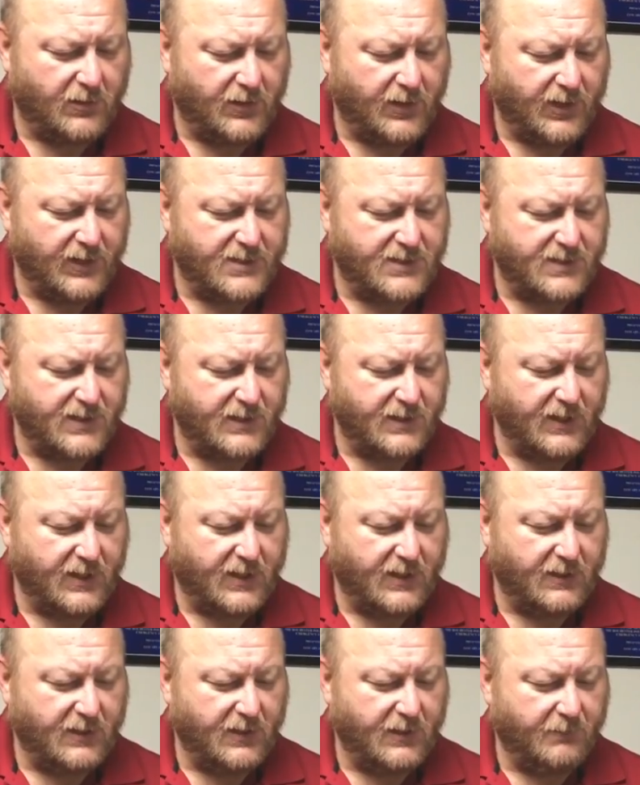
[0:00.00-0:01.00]

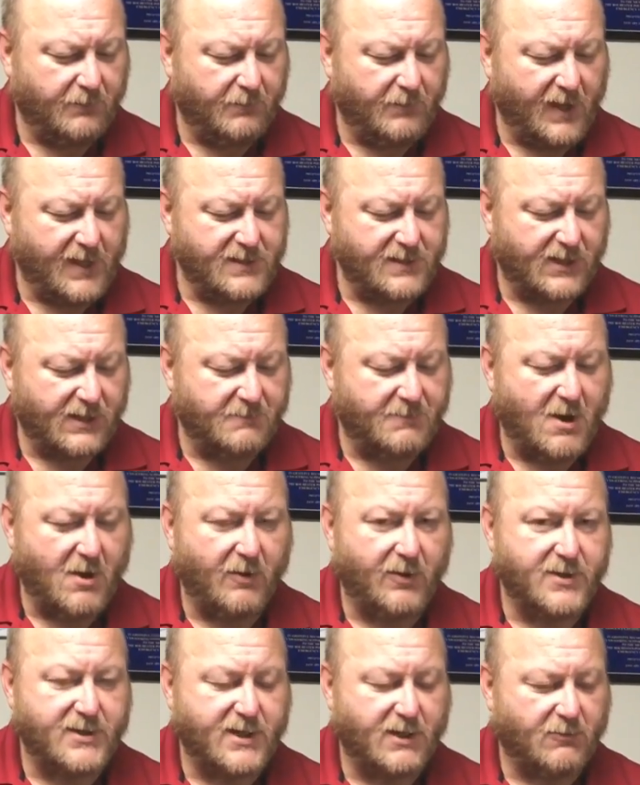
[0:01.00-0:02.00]
The basic
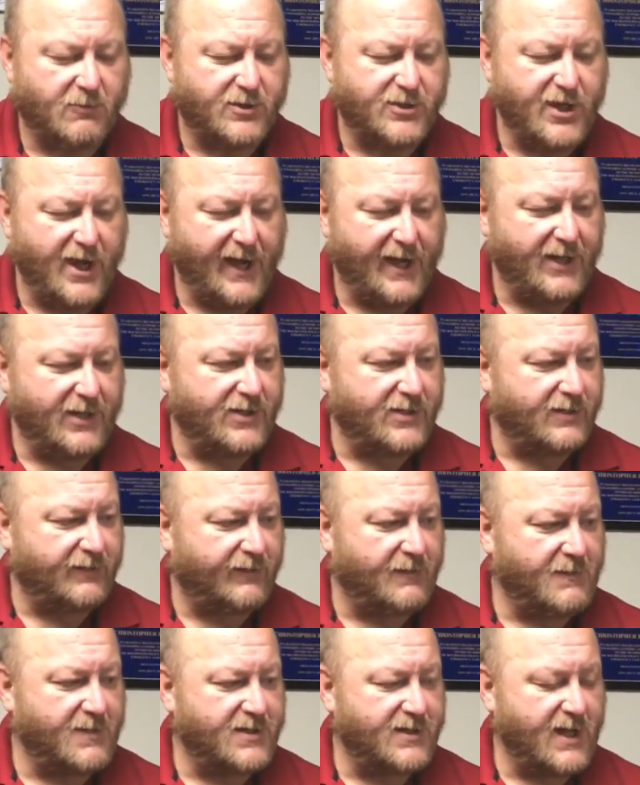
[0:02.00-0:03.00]
components that were changed
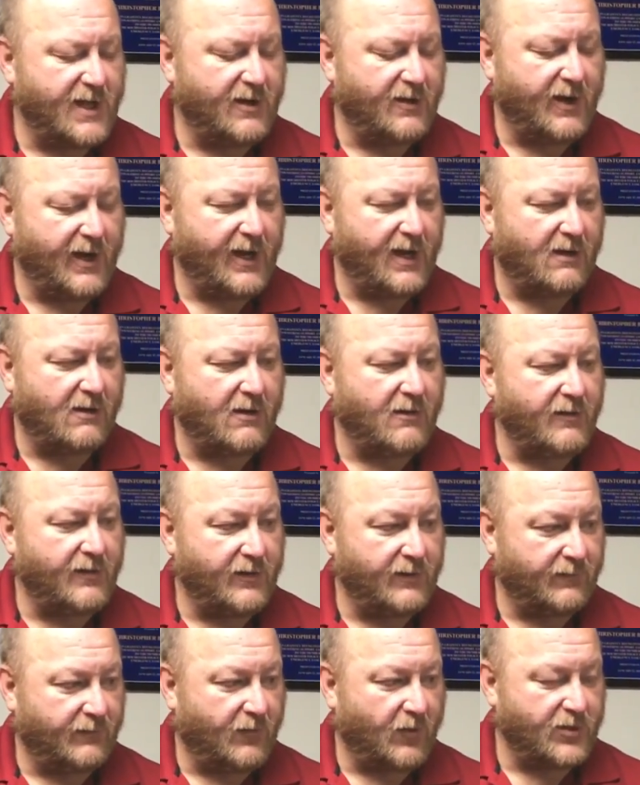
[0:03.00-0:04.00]
from the standard AR, other
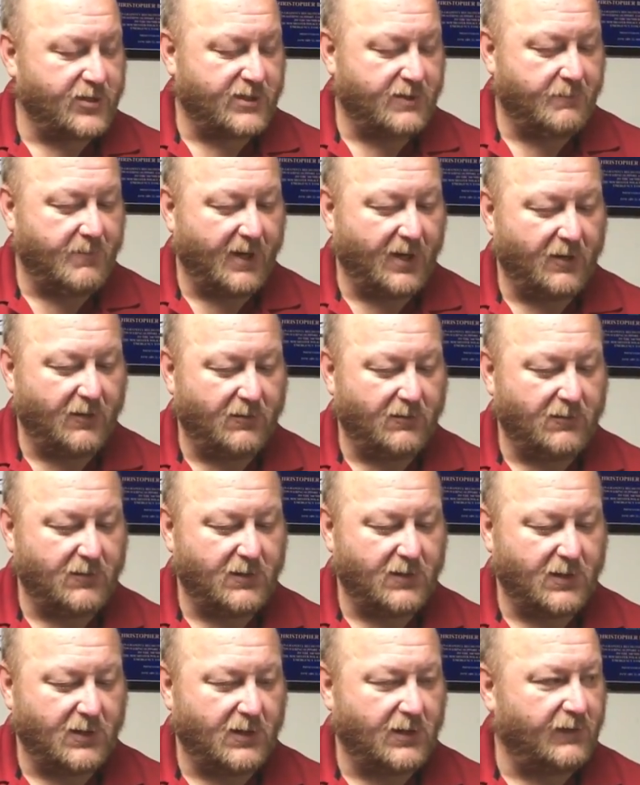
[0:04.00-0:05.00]
than of course the barrel
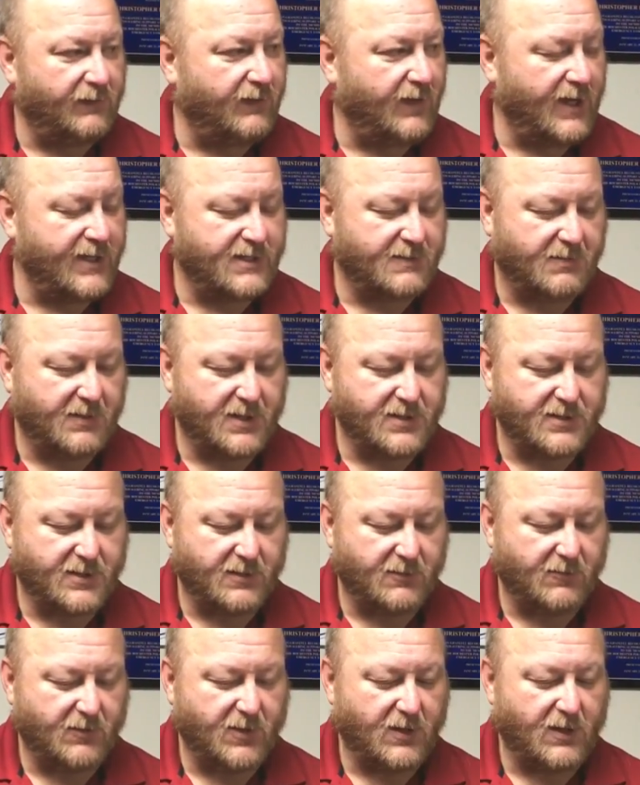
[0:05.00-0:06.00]
and the flash
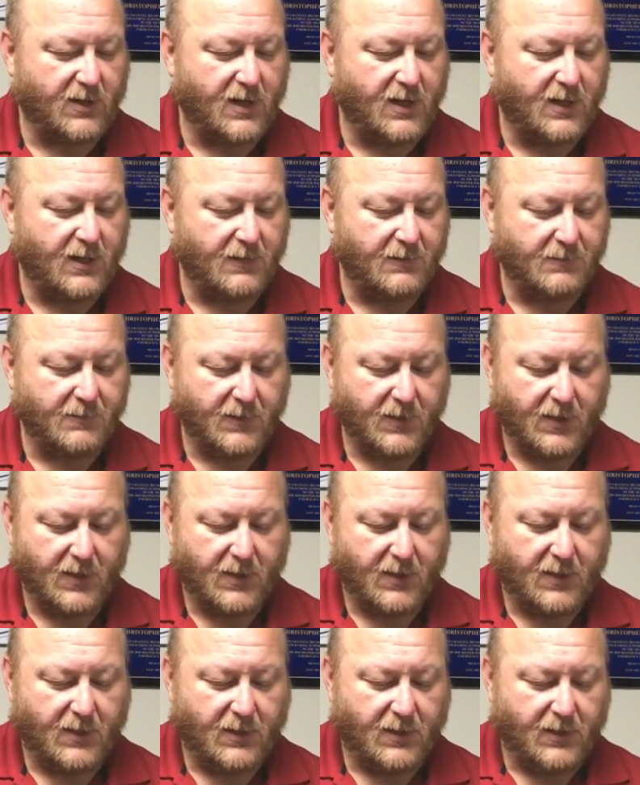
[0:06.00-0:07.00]
suppressor, were
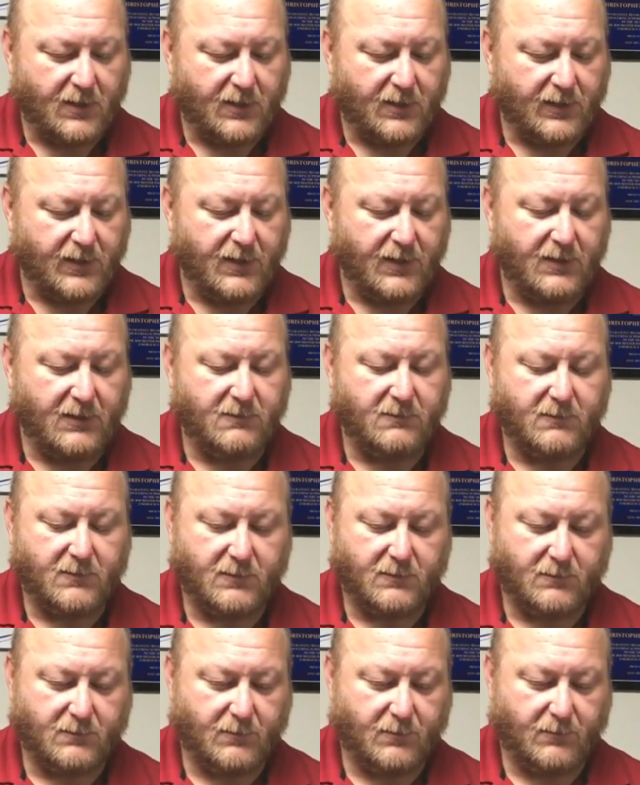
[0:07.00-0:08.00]

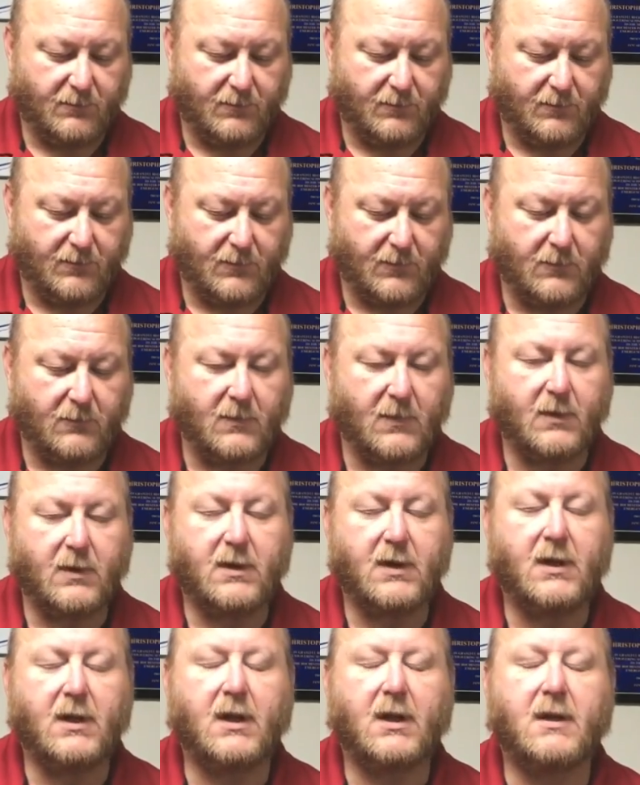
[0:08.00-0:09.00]

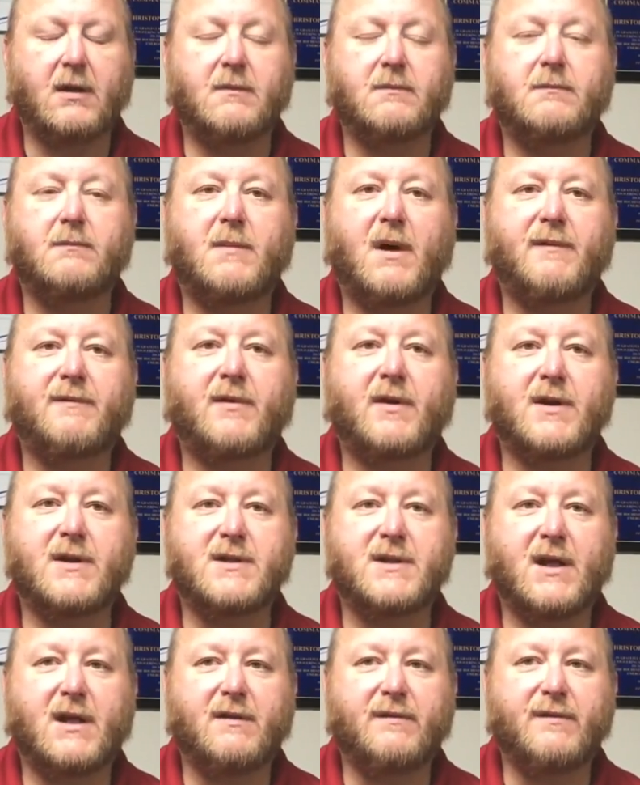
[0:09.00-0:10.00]
the buffer
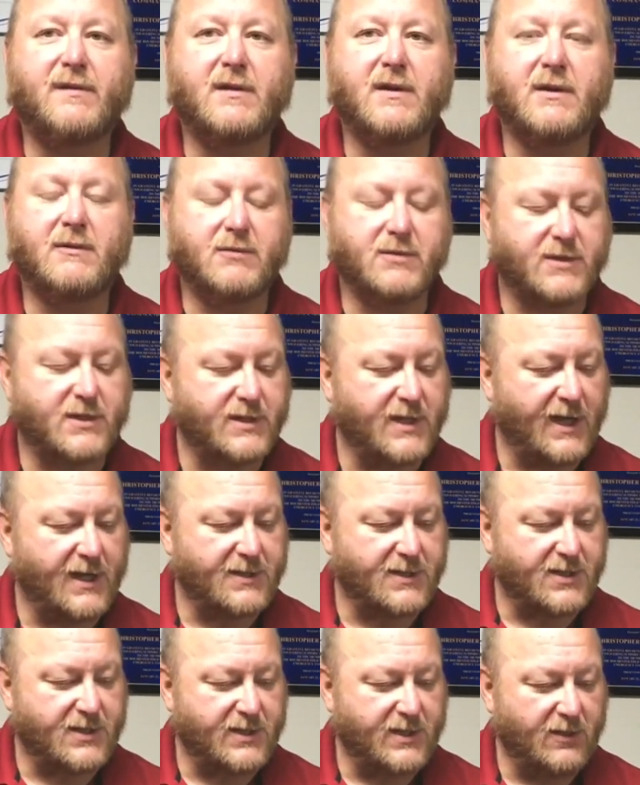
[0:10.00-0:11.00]
itself. It was designed
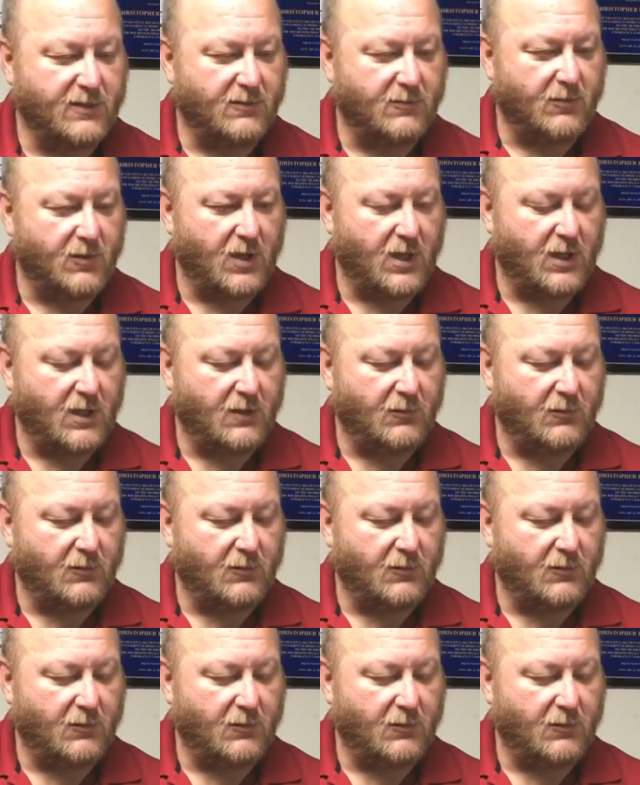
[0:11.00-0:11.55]
as a steel